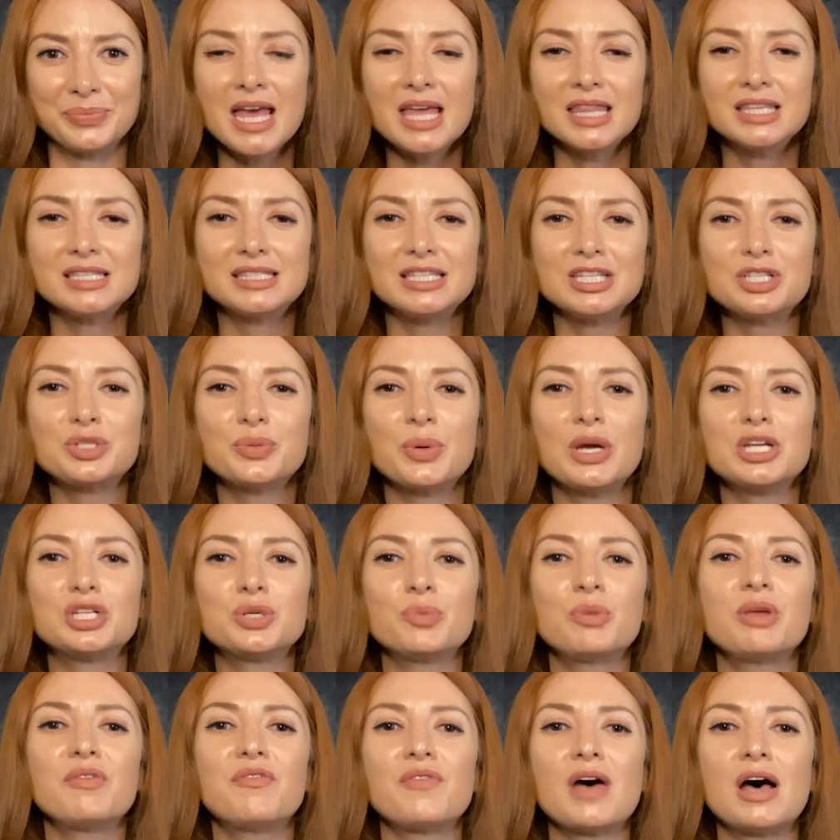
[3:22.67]
The situation we
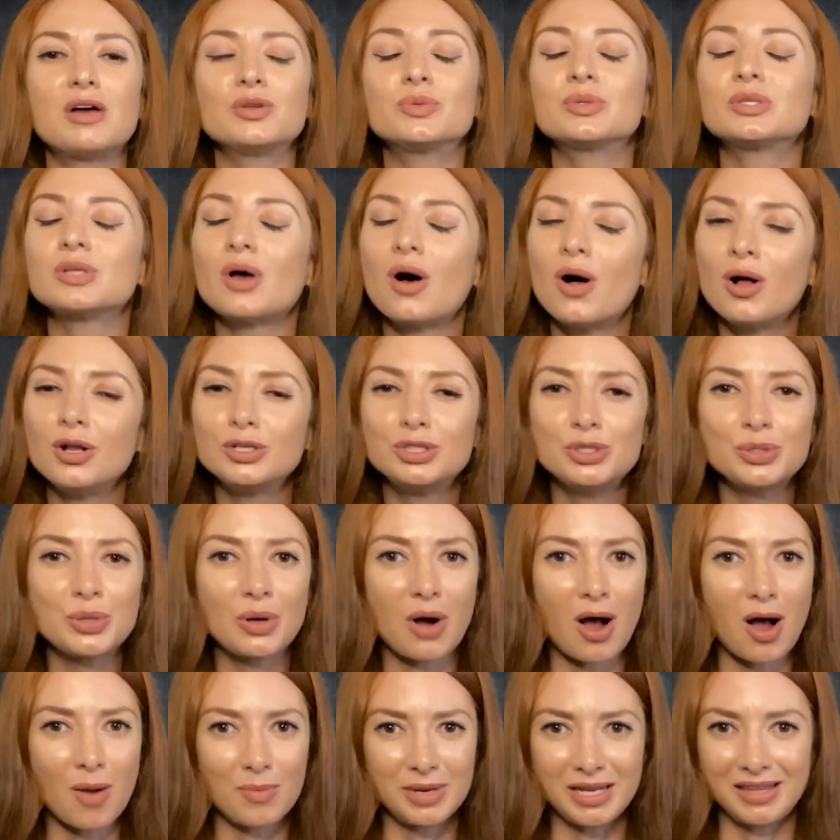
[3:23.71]
found was all too
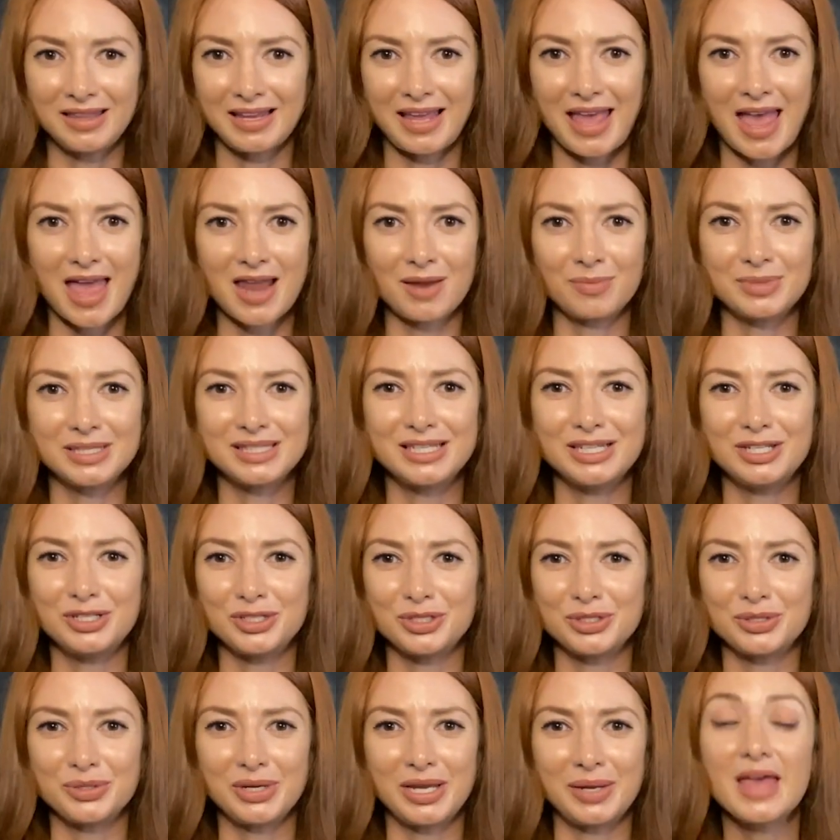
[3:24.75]
common in the cannabis
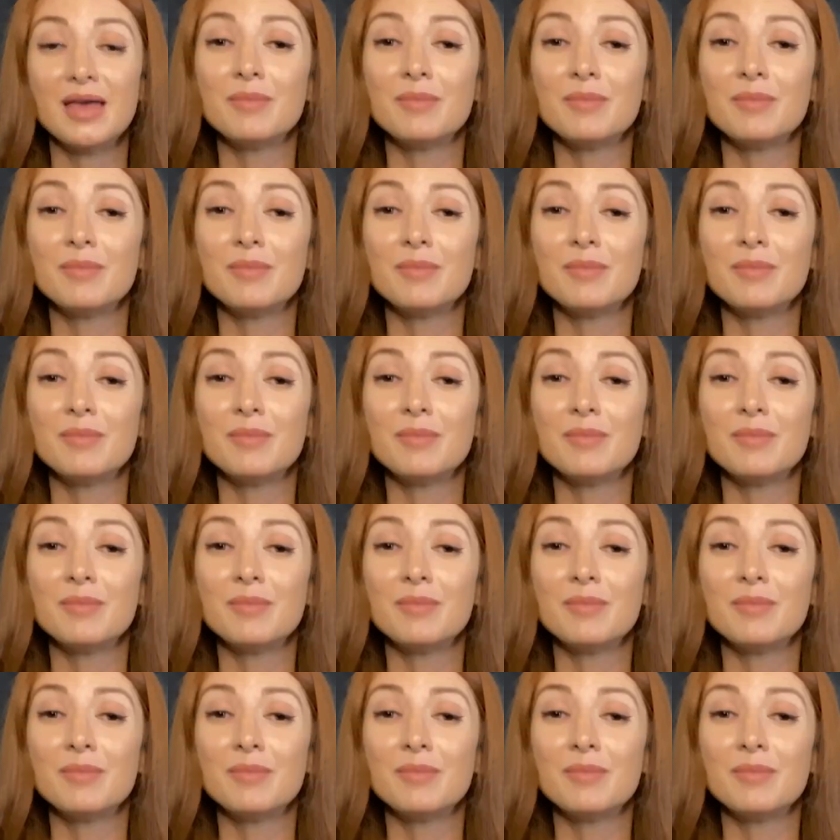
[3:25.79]
industry.